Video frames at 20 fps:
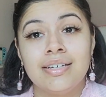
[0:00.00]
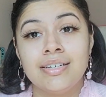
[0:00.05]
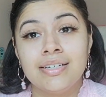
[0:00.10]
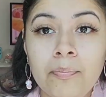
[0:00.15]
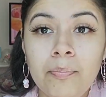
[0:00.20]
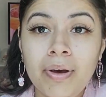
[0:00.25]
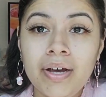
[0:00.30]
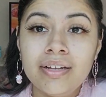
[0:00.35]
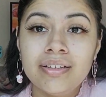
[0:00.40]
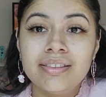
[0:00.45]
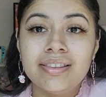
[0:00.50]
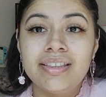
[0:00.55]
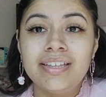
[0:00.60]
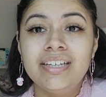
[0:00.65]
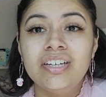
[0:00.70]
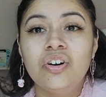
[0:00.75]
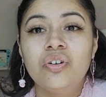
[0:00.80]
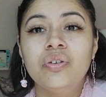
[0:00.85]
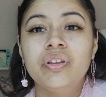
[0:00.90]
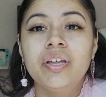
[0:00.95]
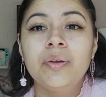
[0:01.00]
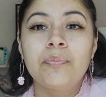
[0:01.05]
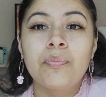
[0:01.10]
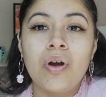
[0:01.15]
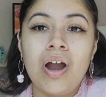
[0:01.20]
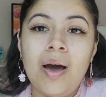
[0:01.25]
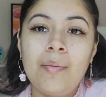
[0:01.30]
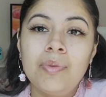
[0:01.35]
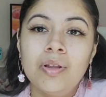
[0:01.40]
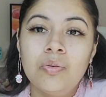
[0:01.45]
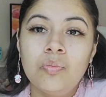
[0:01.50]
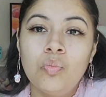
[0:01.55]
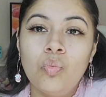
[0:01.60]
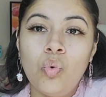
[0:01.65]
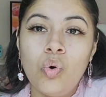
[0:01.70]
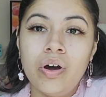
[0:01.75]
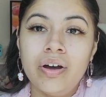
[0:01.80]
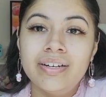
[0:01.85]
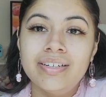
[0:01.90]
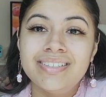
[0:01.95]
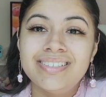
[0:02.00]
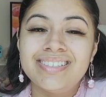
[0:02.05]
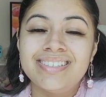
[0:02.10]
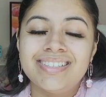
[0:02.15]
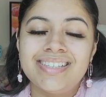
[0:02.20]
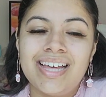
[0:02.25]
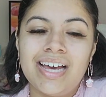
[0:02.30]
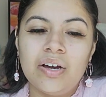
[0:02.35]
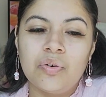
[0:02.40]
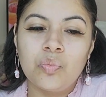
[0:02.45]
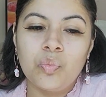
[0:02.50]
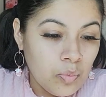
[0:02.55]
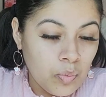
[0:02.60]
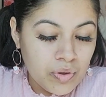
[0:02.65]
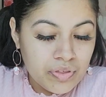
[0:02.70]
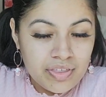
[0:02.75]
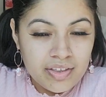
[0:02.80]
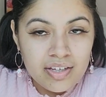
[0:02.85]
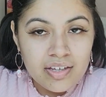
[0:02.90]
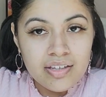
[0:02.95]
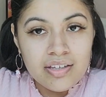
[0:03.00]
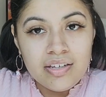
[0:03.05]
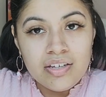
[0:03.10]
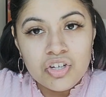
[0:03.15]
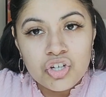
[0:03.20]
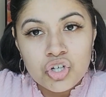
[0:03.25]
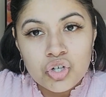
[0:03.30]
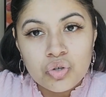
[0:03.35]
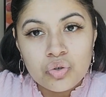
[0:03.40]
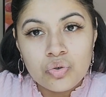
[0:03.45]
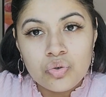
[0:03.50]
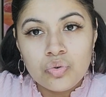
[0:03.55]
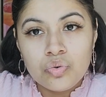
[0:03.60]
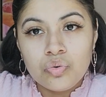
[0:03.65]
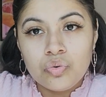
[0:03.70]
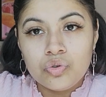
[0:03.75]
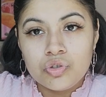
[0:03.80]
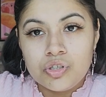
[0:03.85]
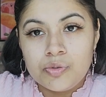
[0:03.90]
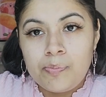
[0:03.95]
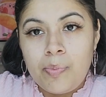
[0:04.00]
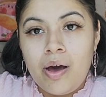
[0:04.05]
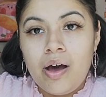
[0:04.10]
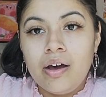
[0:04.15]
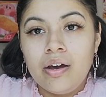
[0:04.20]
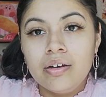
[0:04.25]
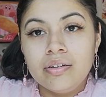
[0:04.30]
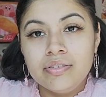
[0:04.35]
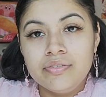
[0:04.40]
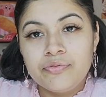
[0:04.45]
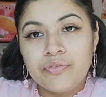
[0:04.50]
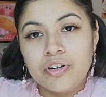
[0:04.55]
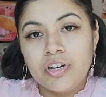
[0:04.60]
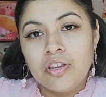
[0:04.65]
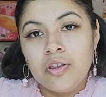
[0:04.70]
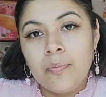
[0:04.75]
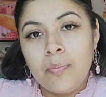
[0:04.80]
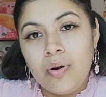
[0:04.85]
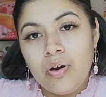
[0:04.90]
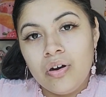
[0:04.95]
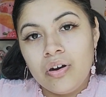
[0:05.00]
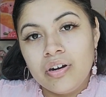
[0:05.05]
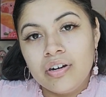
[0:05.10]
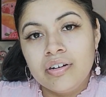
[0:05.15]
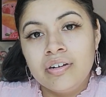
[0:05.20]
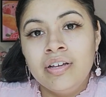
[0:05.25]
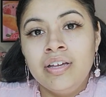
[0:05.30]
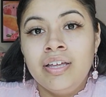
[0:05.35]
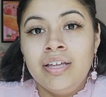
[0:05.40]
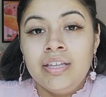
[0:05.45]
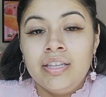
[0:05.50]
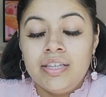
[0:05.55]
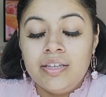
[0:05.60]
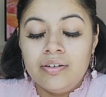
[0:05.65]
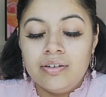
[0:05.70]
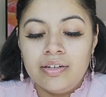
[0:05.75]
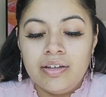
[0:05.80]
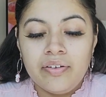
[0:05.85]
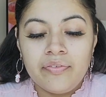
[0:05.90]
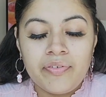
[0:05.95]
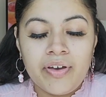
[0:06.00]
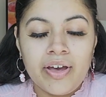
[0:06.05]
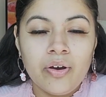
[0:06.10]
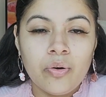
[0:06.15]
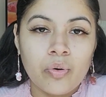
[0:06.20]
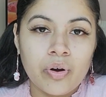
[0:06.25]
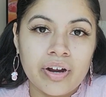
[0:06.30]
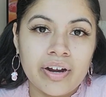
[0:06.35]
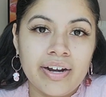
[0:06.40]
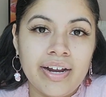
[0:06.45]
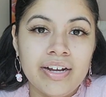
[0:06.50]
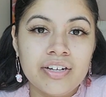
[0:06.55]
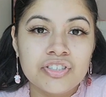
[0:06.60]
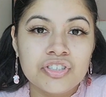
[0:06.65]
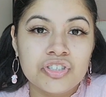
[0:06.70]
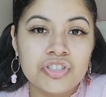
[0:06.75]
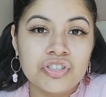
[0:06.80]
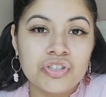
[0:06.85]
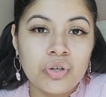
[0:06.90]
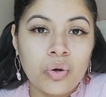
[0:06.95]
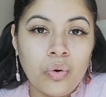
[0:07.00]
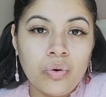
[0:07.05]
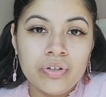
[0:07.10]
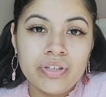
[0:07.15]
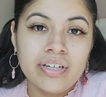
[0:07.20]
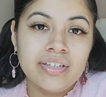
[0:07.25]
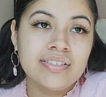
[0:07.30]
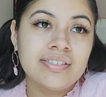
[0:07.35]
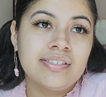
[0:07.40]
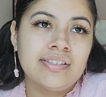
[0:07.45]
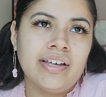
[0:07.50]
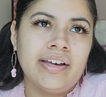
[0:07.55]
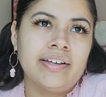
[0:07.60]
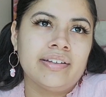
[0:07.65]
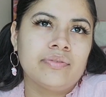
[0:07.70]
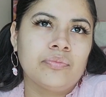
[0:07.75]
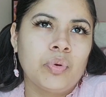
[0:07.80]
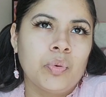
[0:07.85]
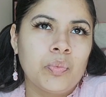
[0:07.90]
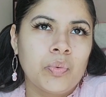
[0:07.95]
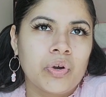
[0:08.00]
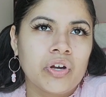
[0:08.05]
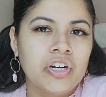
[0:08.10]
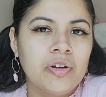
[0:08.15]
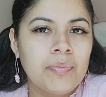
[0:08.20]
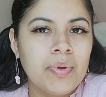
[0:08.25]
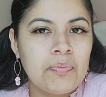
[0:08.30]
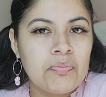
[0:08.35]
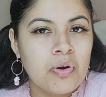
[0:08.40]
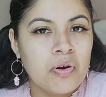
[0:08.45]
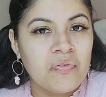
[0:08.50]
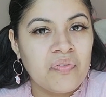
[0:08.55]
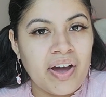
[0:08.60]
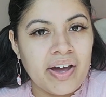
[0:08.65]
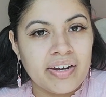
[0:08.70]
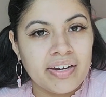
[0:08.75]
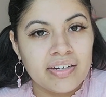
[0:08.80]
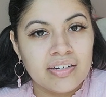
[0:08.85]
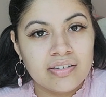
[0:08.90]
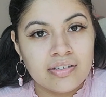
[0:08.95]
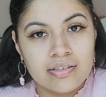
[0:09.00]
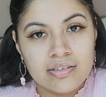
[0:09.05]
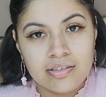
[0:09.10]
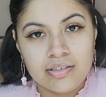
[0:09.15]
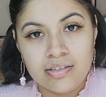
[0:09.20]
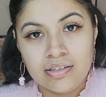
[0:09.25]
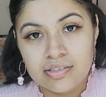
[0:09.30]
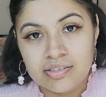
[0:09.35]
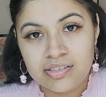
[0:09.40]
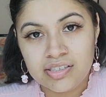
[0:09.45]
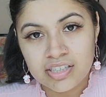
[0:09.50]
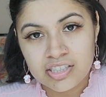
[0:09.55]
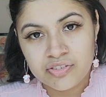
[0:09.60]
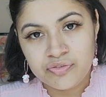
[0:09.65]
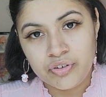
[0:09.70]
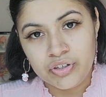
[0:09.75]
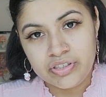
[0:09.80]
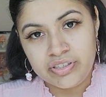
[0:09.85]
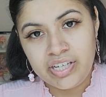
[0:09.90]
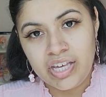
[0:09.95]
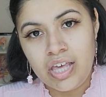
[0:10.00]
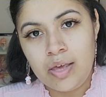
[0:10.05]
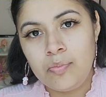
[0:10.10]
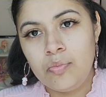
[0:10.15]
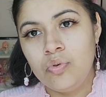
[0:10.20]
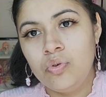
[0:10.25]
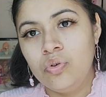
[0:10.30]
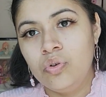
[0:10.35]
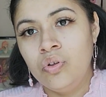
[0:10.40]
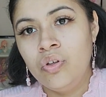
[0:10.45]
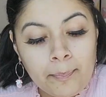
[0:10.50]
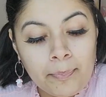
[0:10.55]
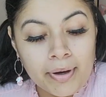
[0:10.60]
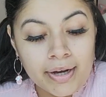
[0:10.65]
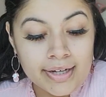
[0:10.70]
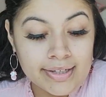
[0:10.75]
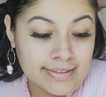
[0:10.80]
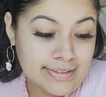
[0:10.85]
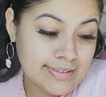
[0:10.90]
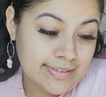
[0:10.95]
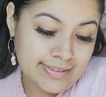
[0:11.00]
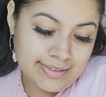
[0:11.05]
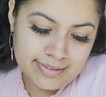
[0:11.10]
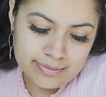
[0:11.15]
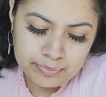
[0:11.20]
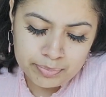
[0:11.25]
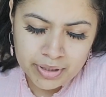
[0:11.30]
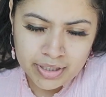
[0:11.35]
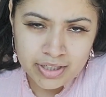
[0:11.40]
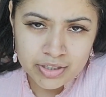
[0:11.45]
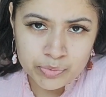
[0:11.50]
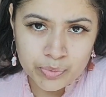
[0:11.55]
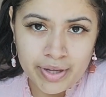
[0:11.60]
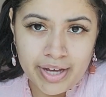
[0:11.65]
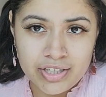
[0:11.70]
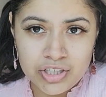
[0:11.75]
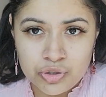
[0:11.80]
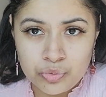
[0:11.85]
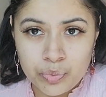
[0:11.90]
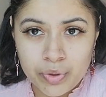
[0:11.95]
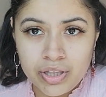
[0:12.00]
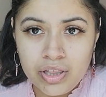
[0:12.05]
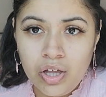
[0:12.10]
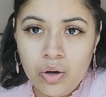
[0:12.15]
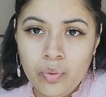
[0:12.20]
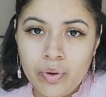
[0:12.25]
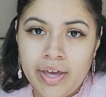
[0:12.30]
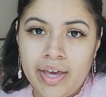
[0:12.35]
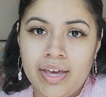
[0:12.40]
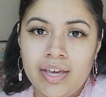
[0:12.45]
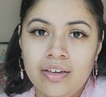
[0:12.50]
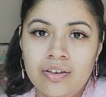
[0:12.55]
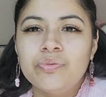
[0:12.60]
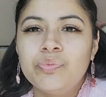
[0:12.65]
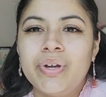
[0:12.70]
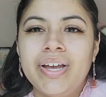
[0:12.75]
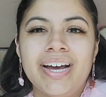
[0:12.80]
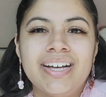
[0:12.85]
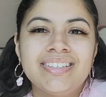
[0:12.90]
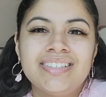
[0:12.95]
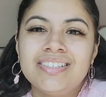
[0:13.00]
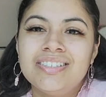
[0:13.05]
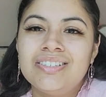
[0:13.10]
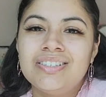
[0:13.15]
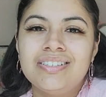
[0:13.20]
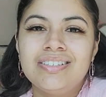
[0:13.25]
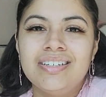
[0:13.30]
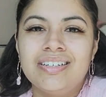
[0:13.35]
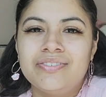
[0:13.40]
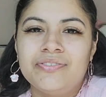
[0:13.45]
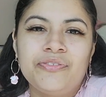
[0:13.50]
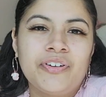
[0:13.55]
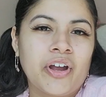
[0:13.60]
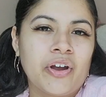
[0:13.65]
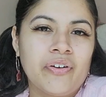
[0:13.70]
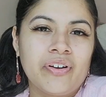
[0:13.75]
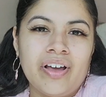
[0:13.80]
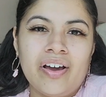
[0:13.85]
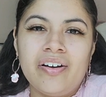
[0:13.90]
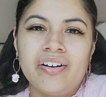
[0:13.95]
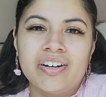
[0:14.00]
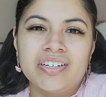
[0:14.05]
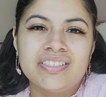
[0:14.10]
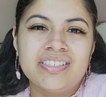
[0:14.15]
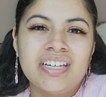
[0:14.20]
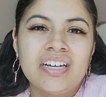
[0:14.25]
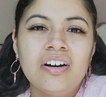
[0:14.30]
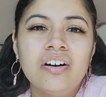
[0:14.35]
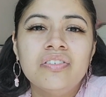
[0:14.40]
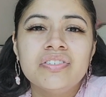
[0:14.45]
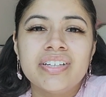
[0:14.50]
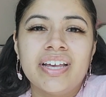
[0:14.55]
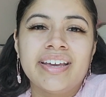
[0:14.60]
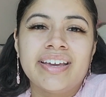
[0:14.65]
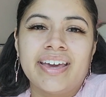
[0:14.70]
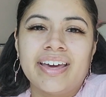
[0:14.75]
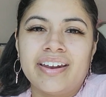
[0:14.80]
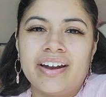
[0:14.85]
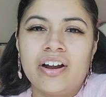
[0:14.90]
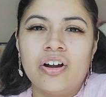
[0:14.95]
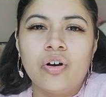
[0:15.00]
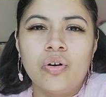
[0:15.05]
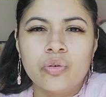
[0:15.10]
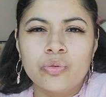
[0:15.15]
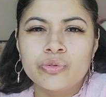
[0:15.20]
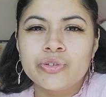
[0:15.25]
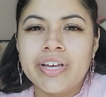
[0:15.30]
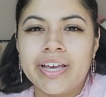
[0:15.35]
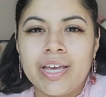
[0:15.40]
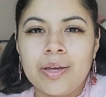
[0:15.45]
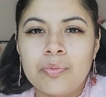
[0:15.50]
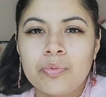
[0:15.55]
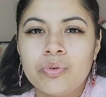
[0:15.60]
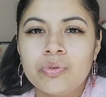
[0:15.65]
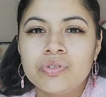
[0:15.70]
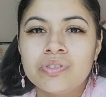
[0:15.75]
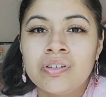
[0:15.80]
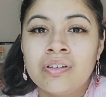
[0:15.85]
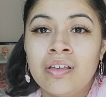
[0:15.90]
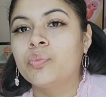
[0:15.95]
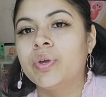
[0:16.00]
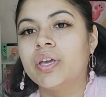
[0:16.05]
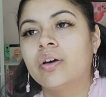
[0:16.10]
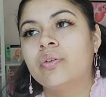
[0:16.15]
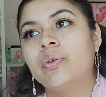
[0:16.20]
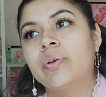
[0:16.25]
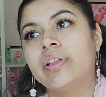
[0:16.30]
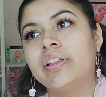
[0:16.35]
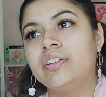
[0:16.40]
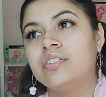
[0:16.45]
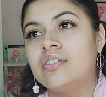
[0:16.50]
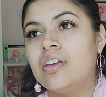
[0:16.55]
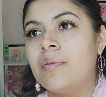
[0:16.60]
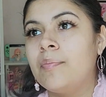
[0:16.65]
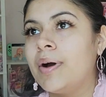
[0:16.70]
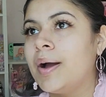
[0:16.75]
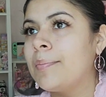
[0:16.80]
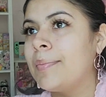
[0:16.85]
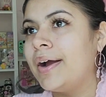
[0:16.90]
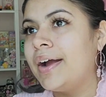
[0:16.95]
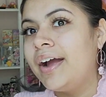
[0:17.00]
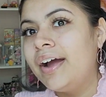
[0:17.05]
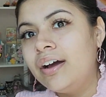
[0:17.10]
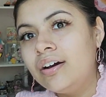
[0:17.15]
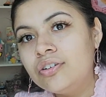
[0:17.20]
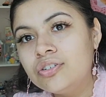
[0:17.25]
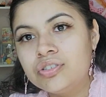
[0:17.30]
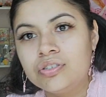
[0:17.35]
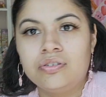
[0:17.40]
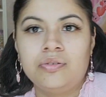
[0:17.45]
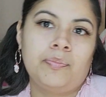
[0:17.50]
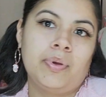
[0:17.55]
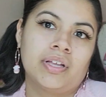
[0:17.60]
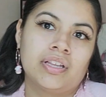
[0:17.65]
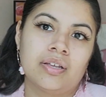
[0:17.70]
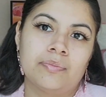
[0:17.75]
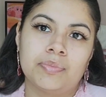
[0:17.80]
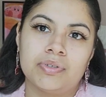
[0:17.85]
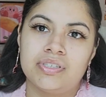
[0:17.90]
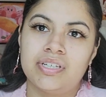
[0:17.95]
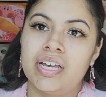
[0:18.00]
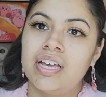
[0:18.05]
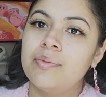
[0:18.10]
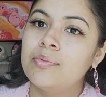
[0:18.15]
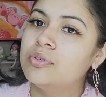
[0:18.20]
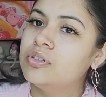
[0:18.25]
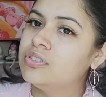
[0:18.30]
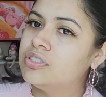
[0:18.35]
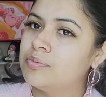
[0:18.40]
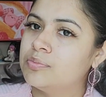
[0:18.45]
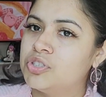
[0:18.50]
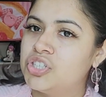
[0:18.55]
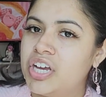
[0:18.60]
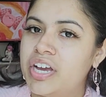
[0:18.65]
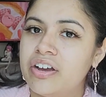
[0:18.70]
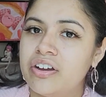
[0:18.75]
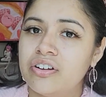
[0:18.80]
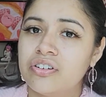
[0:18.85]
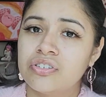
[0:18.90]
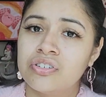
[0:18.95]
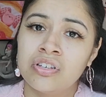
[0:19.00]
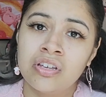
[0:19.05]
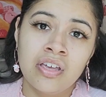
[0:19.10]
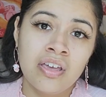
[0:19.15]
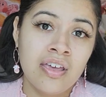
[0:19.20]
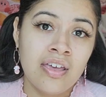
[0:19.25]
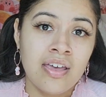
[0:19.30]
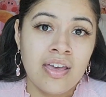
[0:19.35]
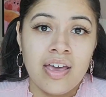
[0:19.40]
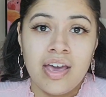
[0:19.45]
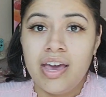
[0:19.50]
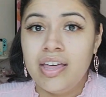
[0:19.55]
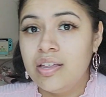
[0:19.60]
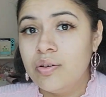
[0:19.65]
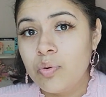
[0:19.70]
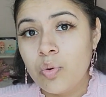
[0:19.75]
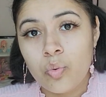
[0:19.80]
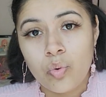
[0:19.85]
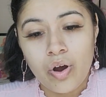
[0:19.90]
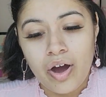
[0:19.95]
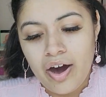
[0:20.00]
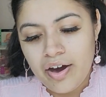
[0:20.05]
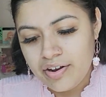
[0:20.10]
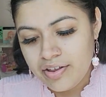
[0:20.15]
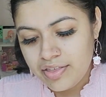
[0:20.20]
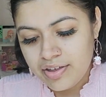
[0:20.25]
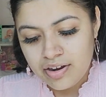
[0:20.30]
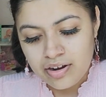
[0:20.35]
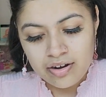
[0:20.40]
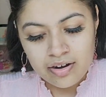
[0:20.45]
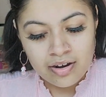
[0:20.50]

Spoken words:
But the only problem was that with the initial spot in front of the bar, the event organizers told us that we were going to be provided a 6-foot table, but because we had to relocate, we had to figure it out ourselves and get our own tables. We quickly stopped by my house, picked up a table and some chairs, and then we were out of there.